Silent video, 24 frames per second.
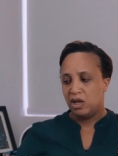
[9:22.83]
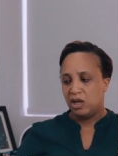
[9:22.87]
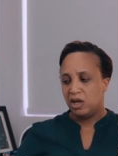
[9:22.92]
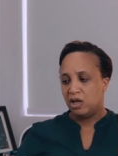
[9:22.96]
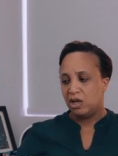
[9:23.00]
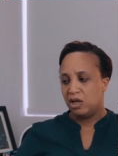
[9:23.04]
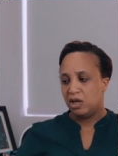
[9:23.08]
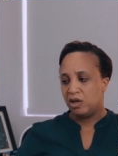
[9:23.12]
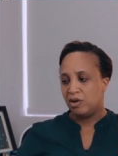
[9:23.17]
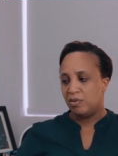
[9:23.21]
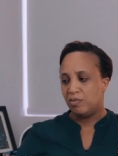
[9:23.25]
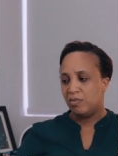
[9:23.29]

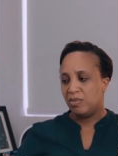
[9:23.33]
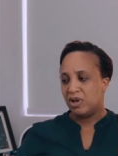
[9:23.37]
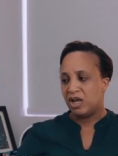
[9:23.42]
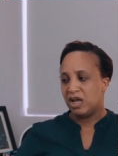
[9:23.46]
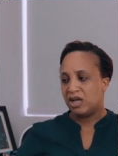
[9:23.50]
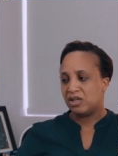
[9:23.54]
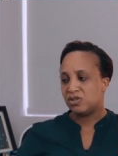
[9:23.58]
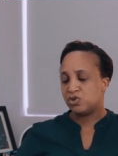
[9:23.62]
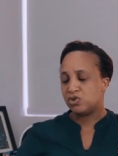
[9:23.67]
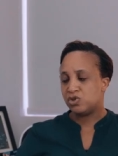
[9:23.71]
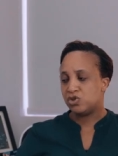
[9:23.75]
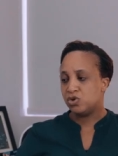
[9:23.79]

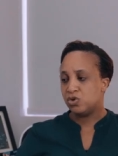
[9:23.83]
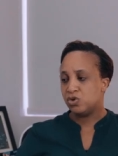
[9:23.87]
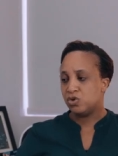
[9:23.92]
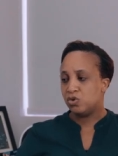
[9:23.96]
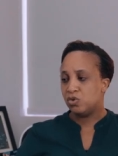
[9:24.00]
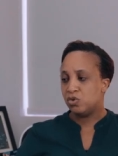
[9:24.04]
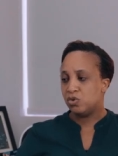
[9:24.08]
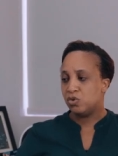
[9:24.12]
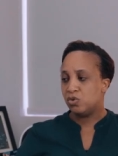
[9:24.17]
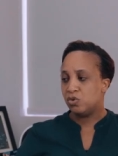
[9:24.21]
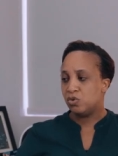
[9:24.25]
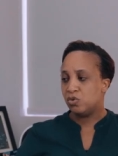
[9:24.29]
And
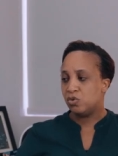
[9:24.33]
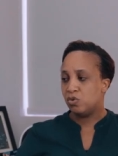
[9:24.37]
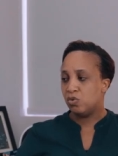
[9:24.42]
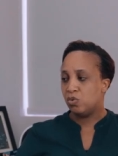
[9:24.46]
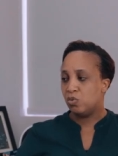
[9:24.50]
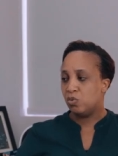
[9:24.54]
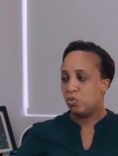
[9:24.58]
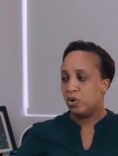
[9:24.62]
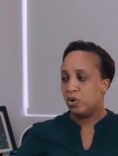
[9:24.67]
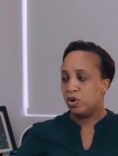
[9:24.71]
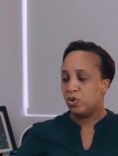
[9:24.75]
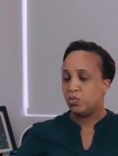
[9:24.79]
so
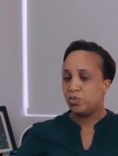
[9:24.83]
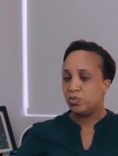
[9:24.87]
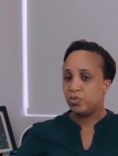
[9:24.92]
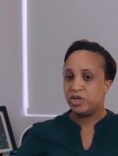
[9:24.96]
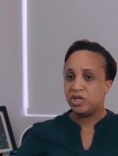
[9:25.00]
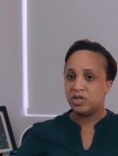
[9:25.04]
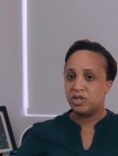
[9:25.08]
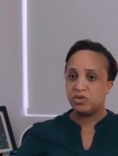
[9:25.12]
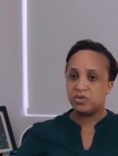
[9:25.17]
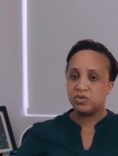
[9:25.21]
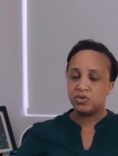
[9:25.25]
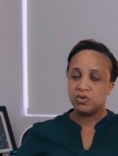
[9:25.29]
what
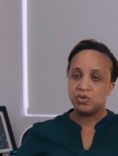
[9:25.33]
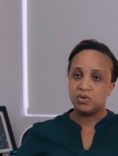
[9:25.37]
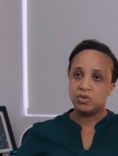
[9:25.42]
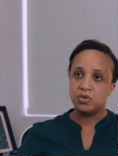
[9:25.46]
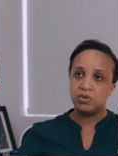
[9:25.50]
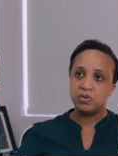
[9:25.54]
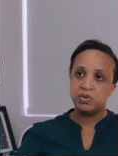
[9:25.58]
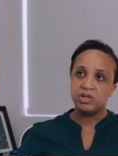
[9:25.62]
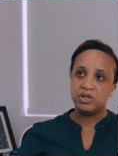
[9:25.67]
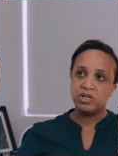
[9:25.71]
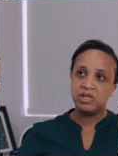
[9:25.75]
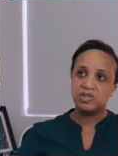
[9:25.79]
we
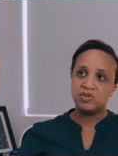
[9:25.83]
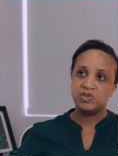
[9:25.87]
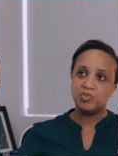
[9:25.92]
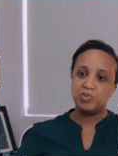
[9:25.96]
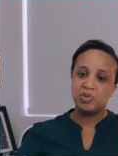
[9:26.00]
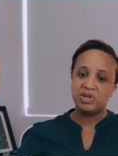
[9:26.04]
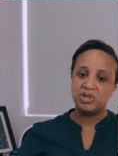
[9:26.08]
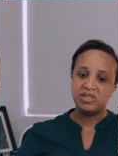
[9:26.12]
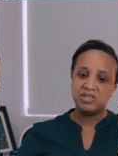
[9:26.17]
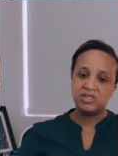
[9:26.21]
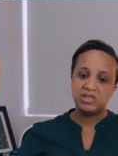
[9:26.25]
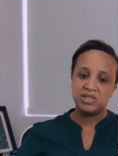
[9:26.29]
do is
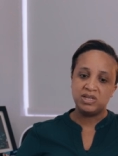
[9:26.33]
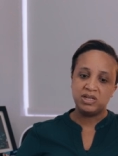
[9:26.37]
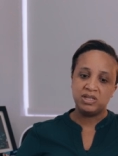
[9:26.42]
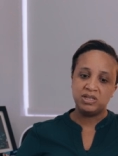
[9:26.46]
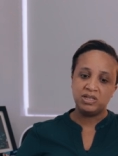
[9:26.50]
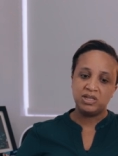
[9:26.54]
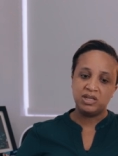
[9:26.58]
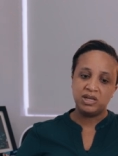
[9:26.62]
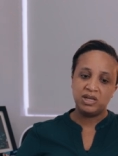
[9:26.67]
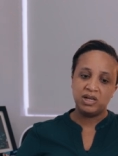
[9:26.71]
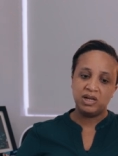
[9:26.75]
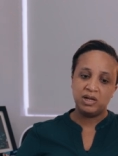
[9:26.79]

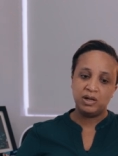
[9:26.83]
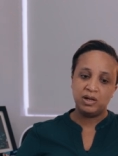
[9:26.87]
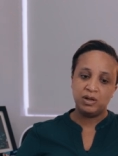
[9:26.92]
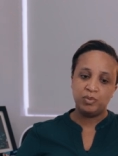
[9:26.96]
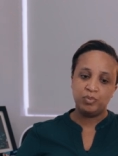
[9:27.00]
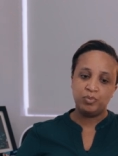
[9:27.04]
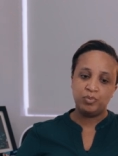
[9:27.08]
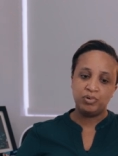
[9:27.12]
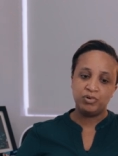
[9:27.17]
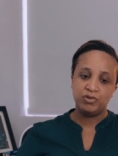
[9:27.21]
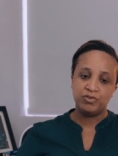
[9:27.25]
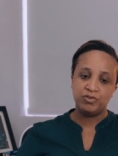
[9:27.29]
basically
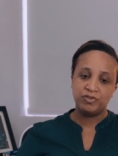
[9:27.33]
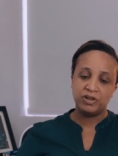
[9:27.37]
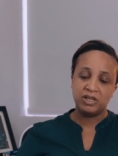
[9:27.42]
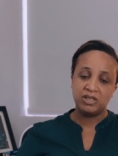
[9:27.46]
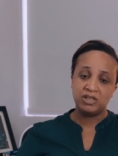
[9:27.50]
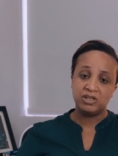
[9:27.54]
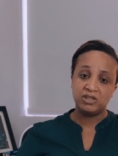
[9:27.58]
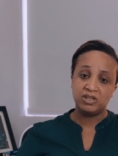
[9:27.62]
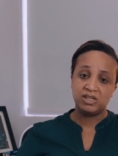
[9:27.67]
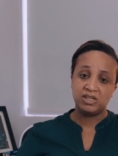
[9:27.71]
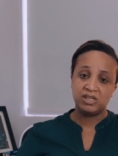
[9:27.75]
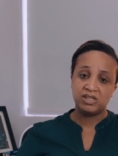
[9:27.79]
help
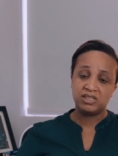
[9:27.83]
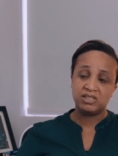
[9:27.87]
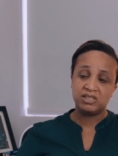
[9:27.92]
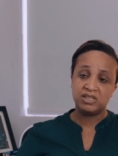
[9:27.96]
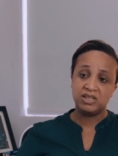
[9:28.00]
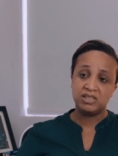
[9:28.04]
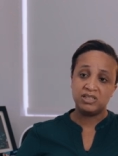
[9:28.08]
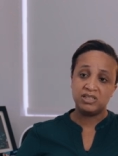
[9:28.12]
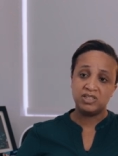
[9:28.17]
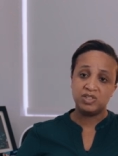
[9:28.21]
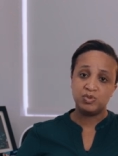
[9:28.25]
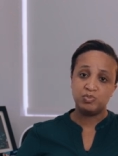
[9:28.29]
profile and
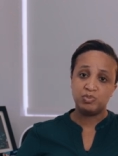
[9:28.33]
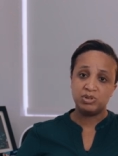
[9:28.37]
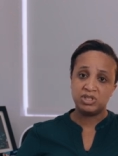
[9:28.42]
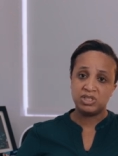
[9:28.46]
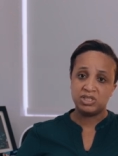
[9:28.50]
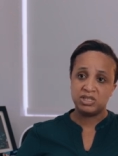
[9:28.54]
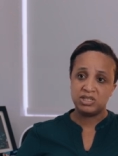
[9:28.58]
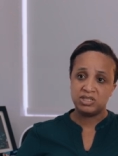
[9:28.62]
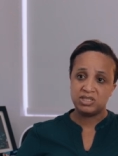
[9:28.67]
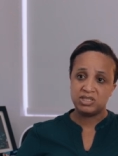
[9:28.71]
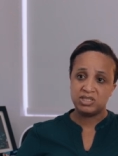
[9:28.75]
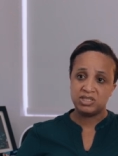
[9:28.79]
understand these
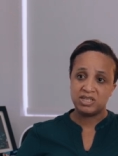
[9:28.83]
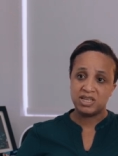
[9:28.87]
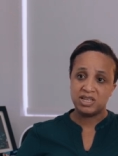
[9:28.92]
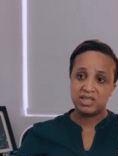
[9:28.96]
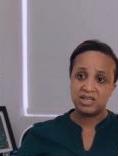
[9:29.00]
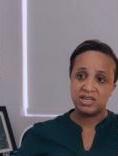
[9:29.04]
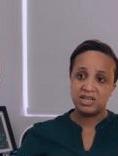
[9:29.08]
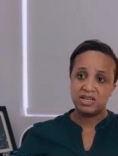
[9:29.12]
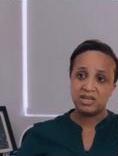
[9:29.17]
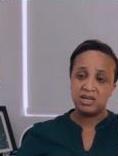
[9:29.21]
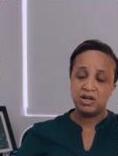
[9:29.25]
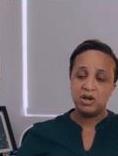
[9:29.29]
businesses and
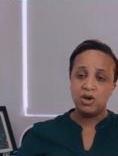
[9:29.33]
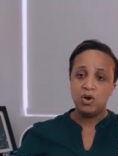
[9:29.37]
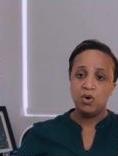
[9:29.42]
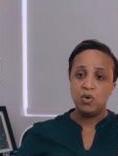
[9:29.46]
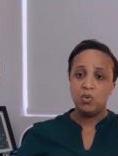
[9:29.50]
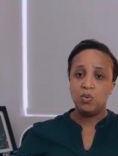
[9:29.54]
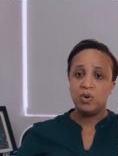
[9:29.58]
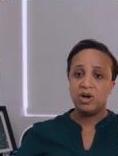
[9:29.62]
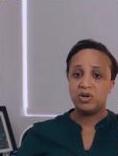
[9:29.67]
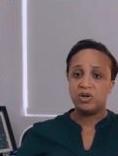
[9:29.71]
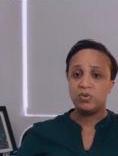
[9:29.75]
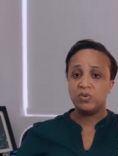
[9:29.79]
then
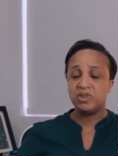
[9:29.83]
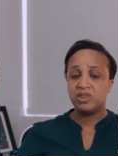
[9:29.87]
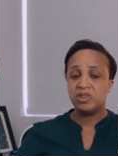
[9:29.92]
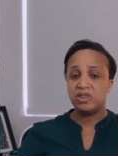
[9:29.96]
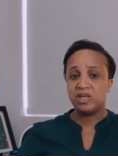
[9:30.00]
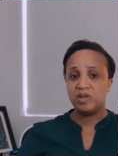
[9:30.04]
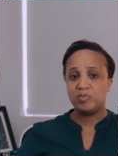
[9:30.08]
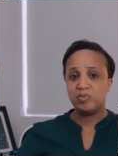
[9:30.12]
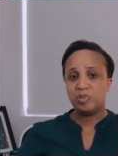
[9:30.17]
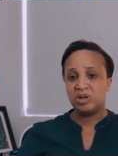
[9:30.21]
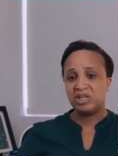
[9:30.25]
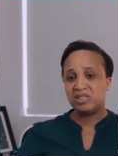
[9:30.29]
work with
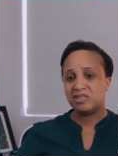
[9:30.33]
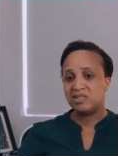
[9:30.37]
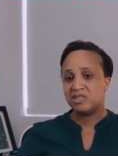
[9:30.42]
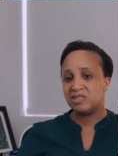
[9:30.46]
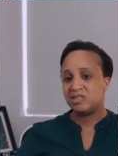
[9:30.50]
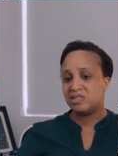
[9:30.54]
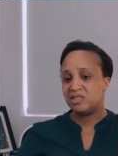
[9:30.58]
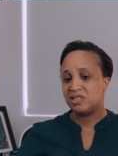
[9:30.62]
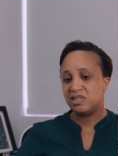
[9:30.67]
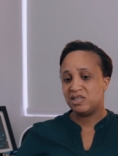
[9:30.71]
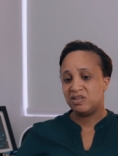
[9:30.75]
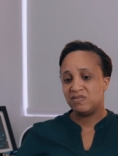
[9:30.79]
third parties
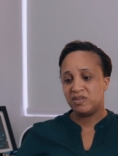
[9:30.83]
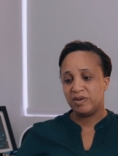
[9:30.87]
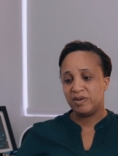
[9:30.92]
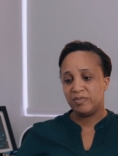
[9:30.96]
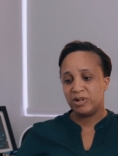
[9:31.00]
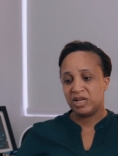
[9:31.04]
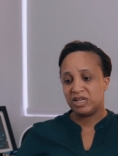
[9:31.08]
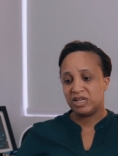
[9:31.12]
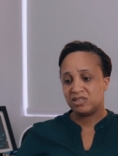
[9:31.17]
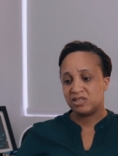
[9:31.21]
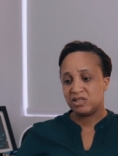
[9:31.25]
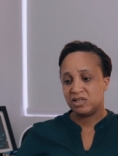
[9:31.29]
to give them
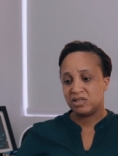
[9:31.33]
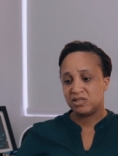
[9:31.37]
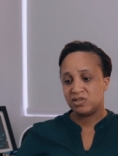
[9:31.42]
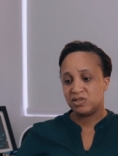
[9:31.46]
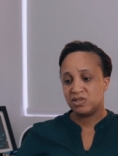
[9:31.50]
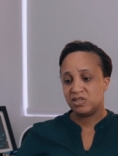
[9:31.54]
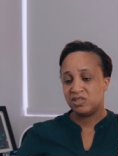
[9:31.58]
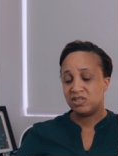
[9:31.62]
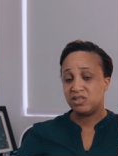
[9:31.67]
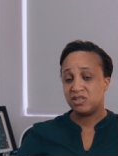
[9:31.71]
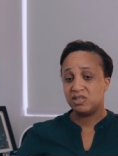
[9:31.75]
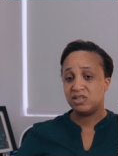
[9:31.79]
access
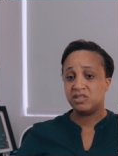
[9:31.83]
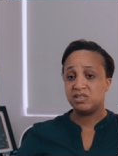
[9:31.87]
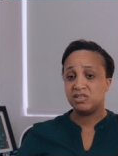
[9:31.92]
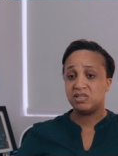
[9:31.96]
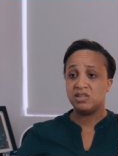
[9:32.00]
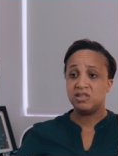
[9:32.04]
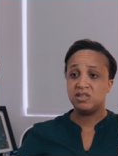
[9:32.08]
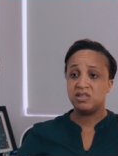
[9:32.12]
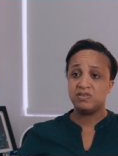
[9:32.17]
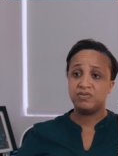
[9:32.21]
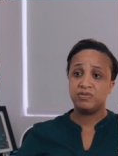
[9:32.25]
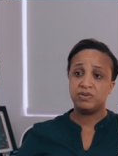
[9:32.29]
to the things
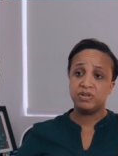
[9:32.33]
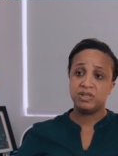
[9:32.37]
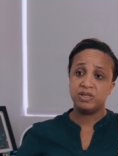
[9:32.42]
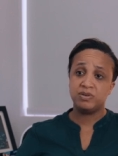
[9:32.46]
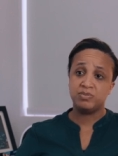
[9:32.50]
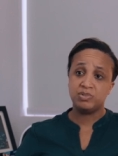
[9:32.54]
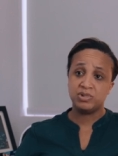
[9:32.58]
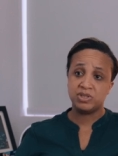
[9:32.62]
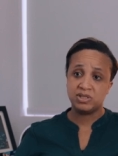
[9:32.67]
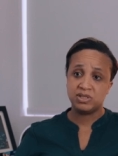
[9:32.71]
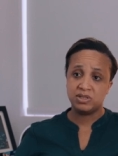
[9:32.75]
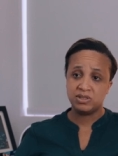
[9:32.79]
they need for their
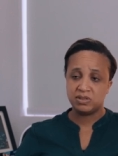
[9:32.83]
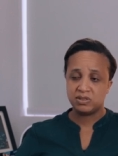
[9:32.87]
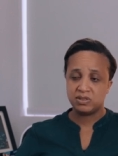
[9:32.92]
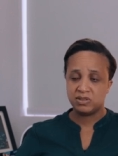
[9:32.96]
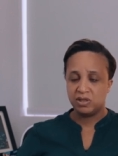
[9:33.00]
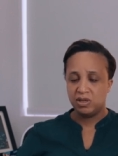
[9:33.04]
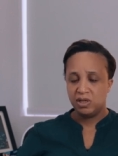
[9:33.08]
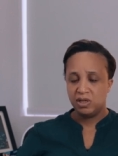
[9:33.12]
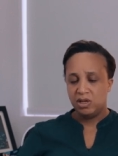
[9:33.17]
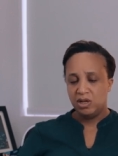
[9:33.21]
business.